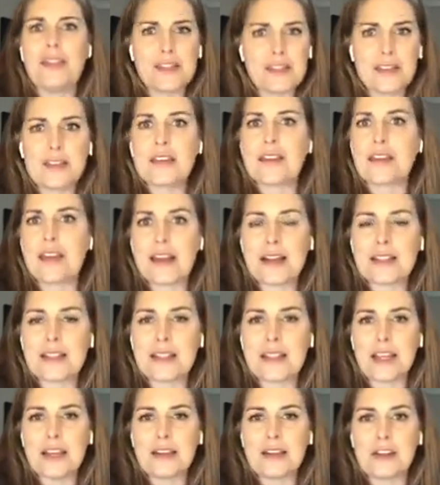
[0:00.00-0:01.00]
this is the next
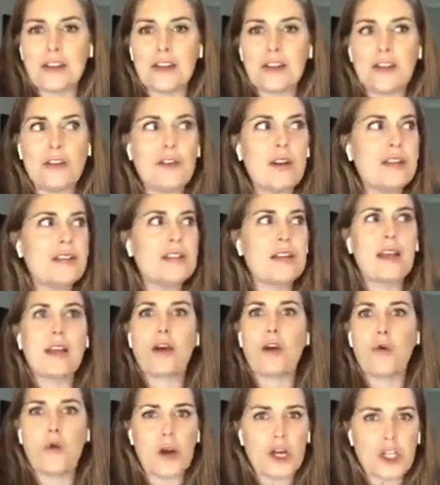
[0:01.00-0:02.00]
thing to do. It's not a
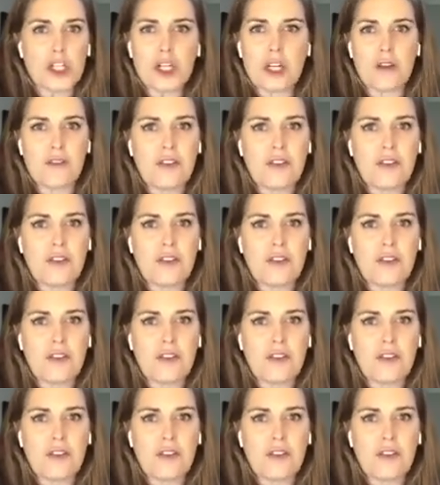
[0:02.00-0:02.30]
question